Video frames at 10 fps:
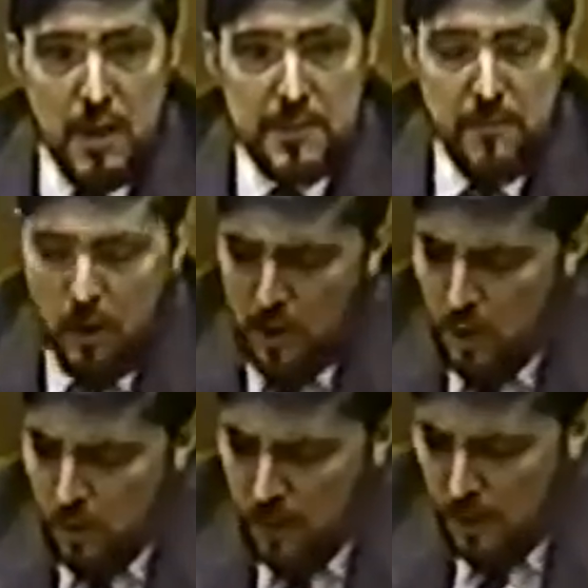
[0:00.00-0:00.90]
because of
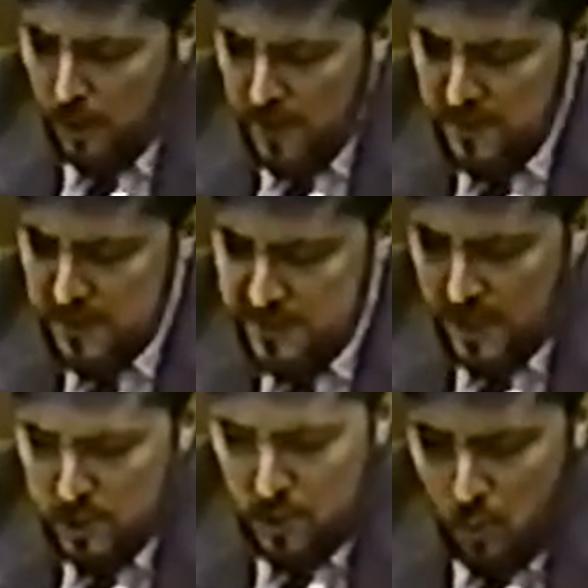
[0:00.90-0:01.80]
Article 11,
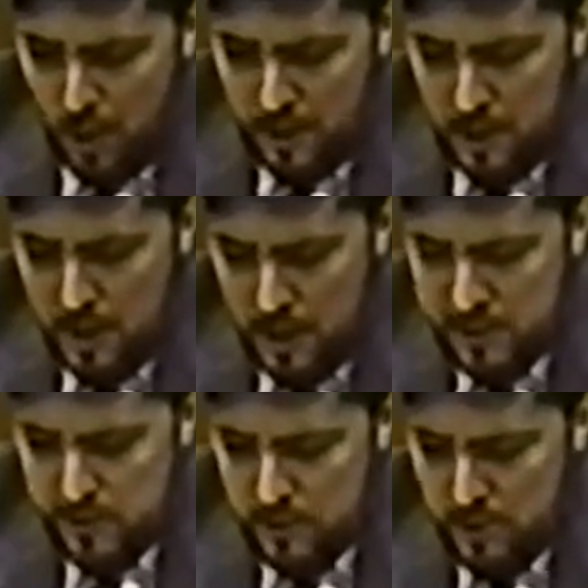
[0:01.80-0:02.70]
Section 1 of the
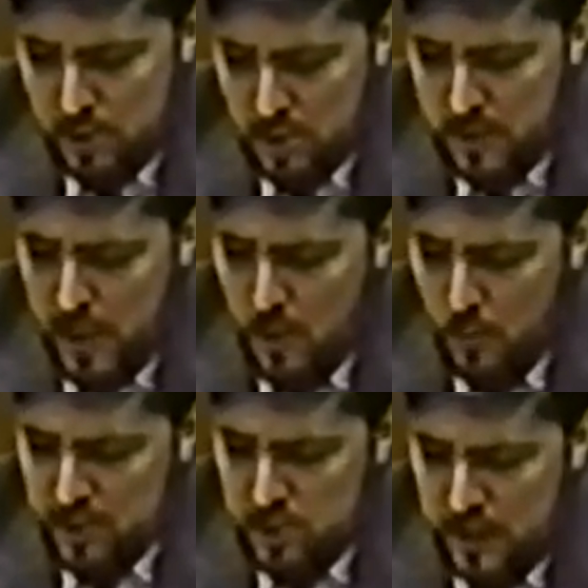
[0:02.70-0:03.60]
Constitution,
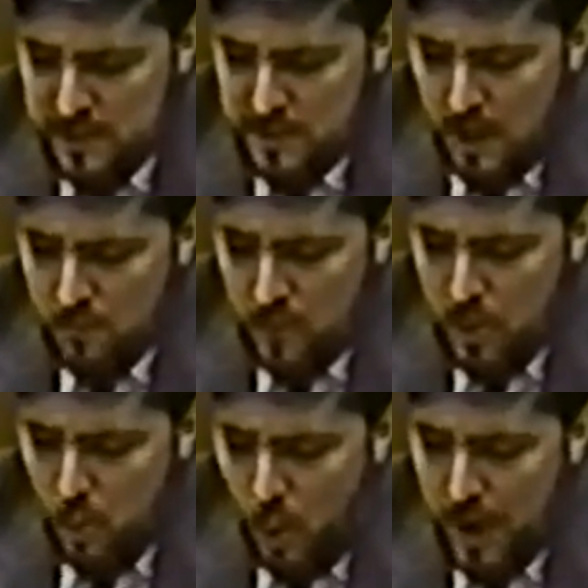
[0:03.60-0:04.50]
which does not
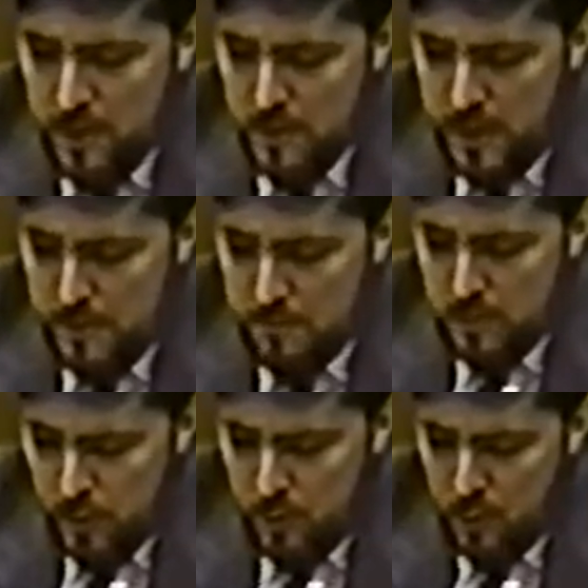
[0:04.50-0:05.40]
require
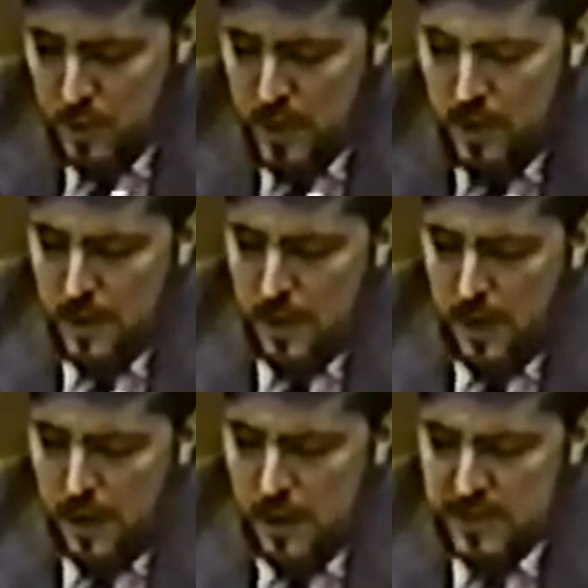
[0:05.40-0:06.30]
him to
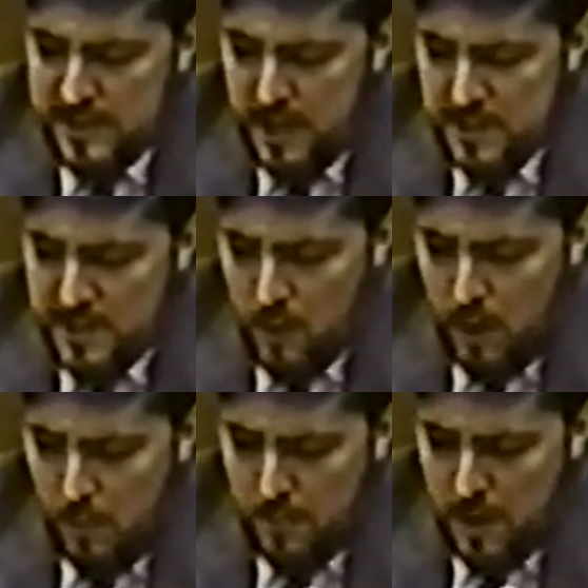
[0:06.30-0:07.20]
uh, say, So
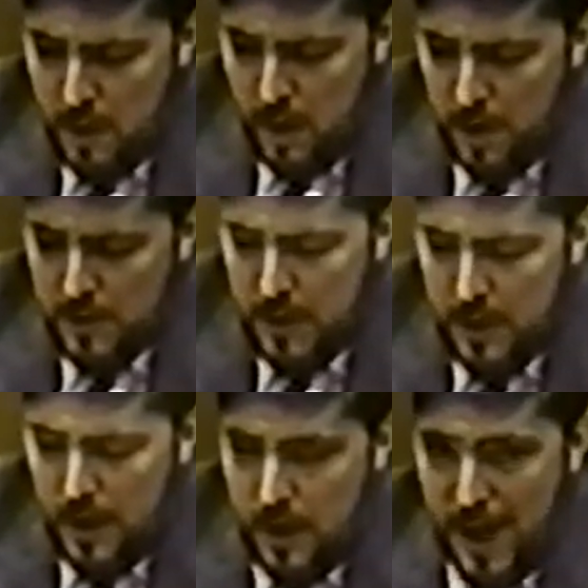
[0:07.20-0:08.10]
help me God,
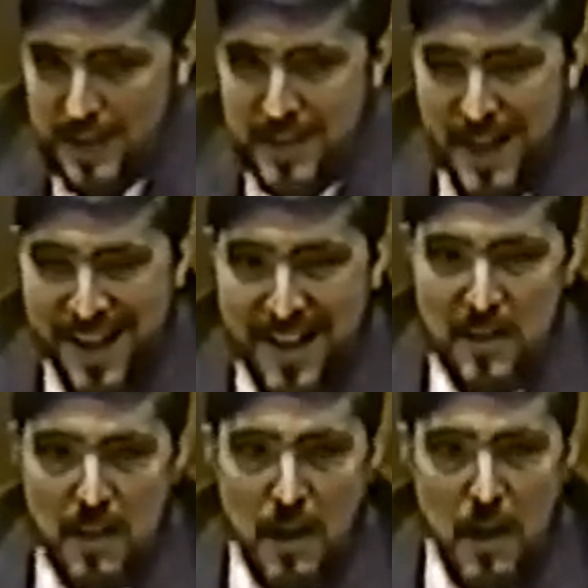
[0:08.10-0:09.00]
uh, at the
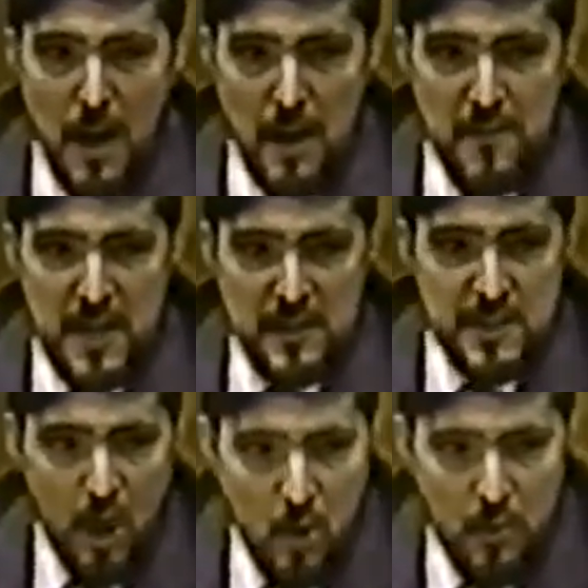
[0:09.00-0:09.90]
end uh, of
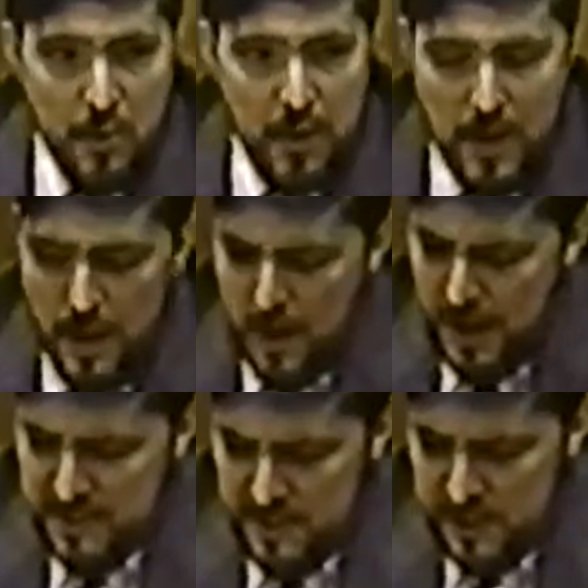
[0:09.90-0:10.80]
his oath
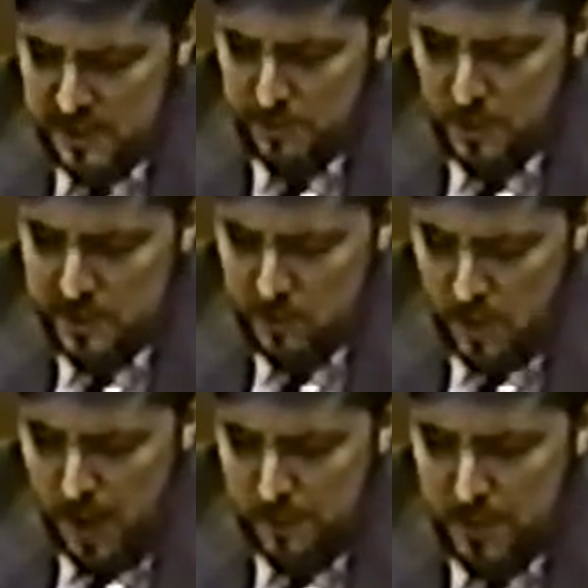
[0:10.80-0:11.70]
uh, as it is
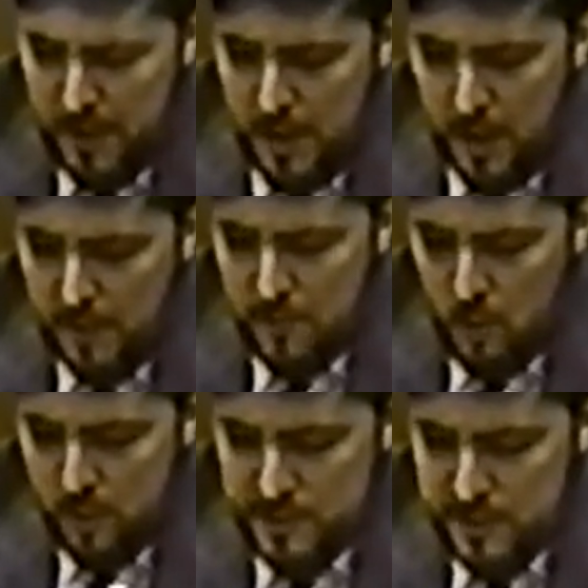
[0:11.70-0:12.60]
prescribed. And of
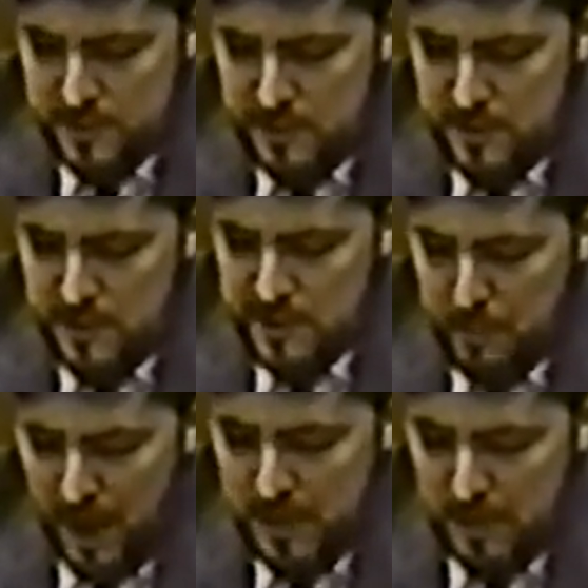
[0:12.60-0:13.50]
course, this is
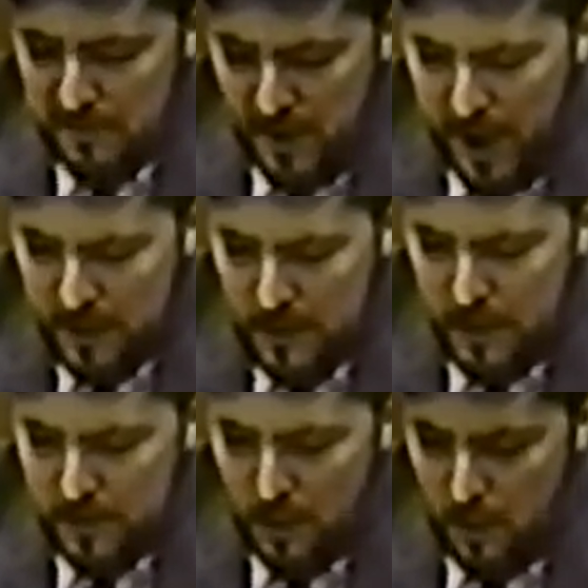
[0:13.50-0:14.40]
despite the fact
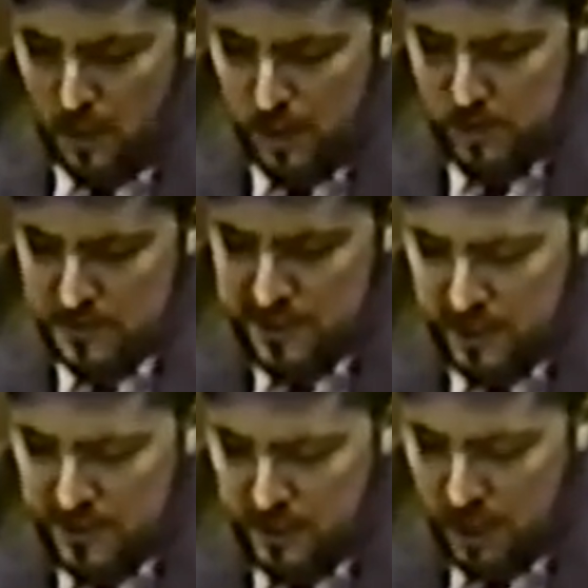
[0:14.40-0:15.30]
that Article
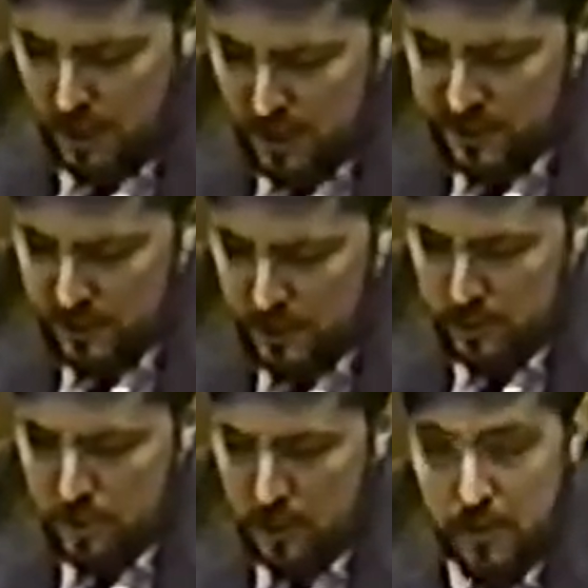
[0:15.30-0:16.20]
6 of the
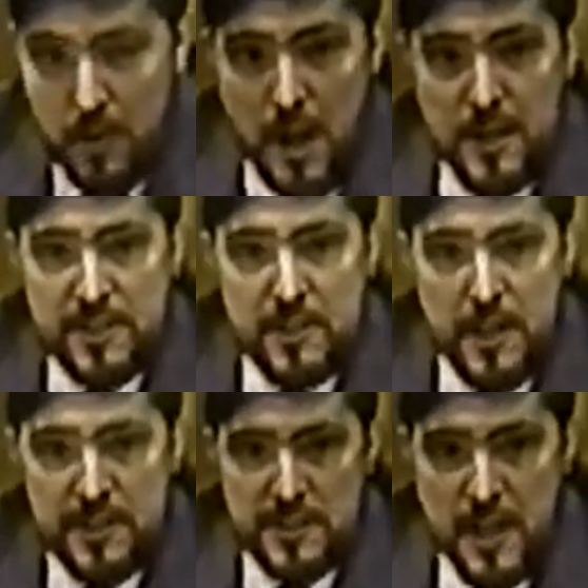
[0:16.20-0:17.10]
Constitution of the United
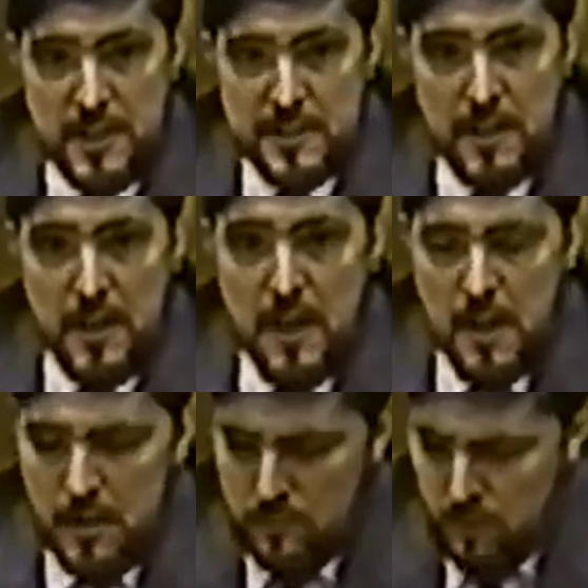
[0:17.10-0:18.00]
States says
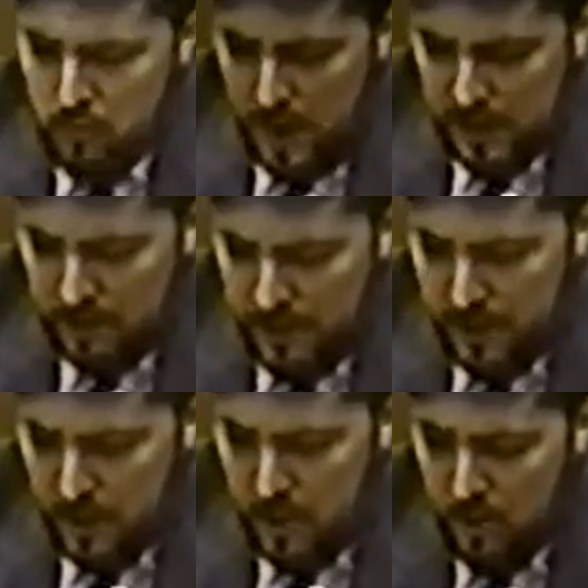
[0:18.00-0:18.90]

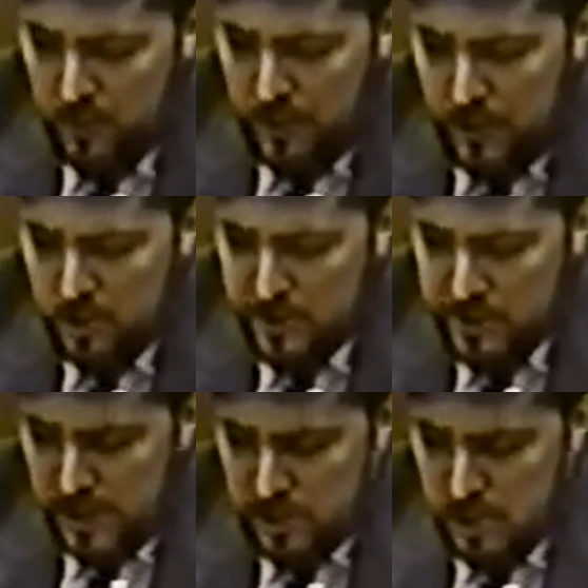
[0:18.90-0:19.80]
directly that no
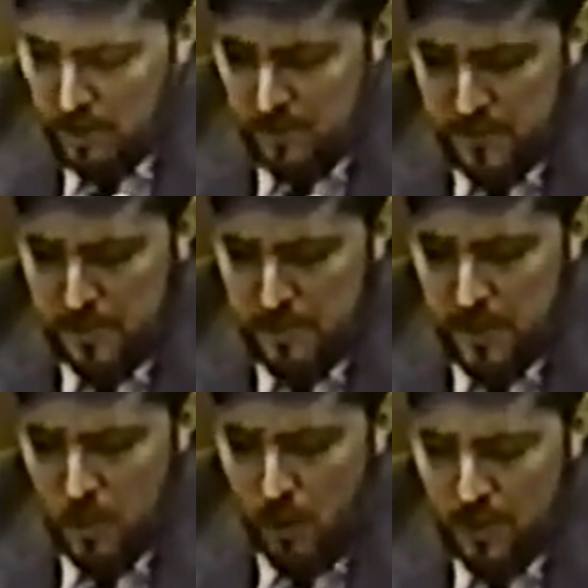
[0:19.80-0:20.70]
religious test shall ever be
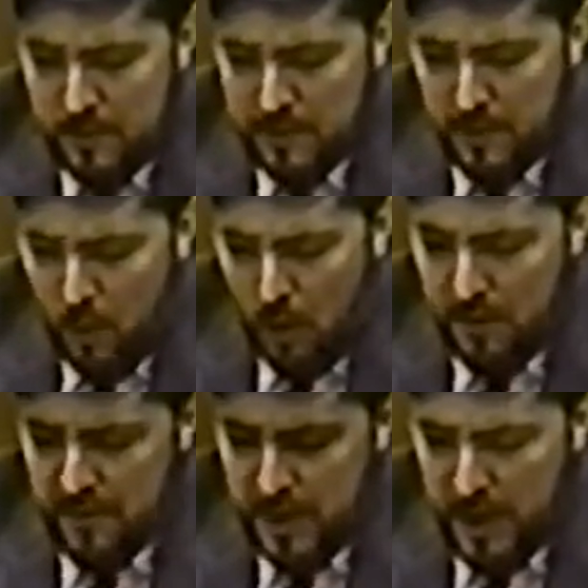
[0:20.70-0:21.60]
required as a
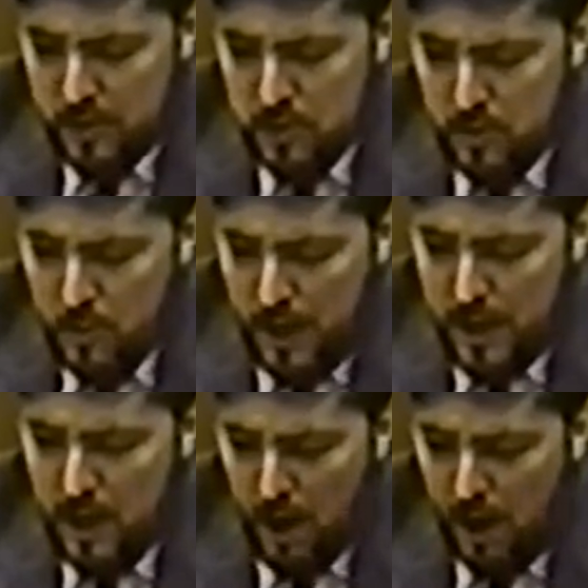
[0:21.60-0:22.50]
qualification to
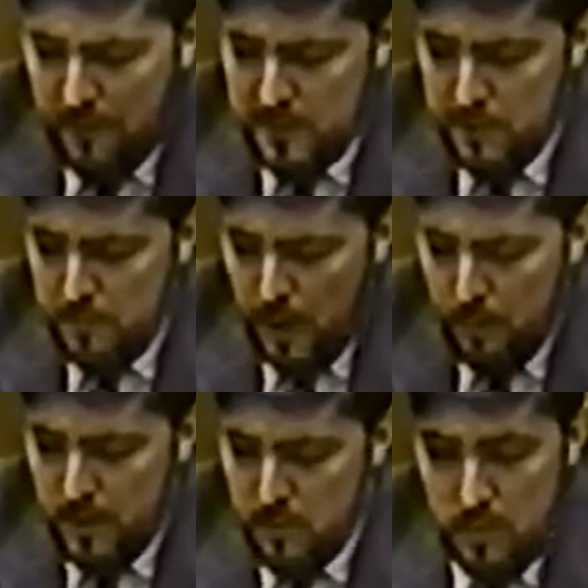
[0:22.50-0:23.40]
any office of
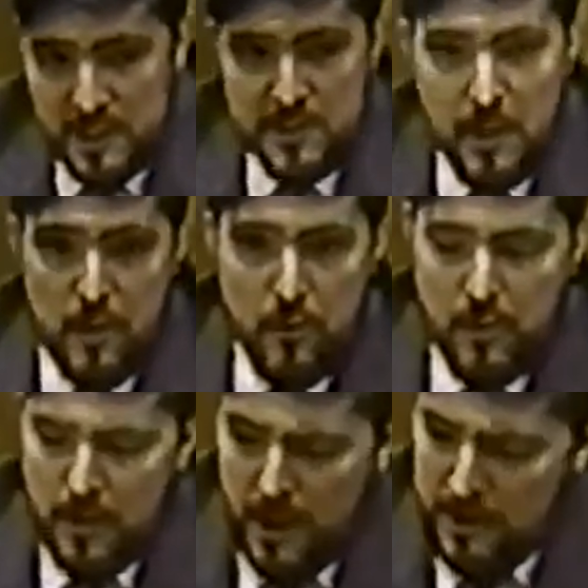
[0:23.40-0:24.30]
public trust under
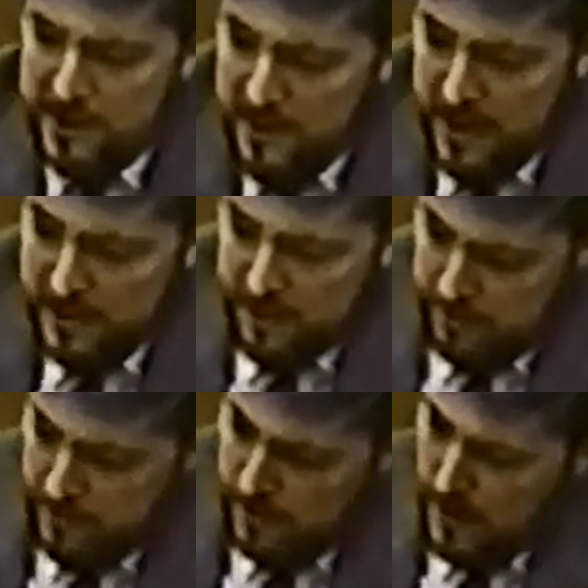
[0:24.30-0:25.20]
the United States.
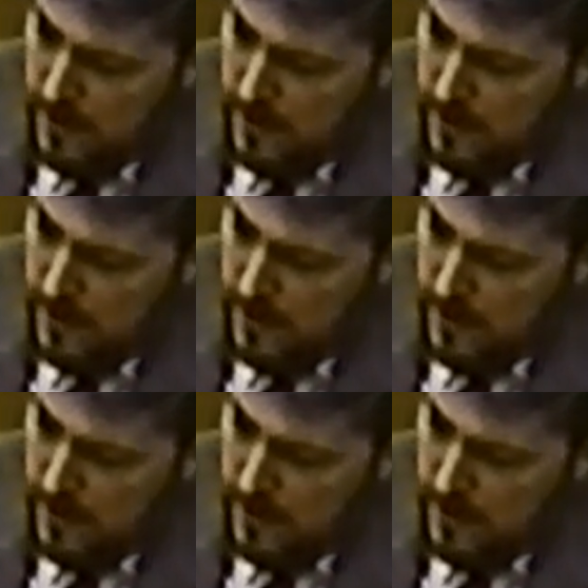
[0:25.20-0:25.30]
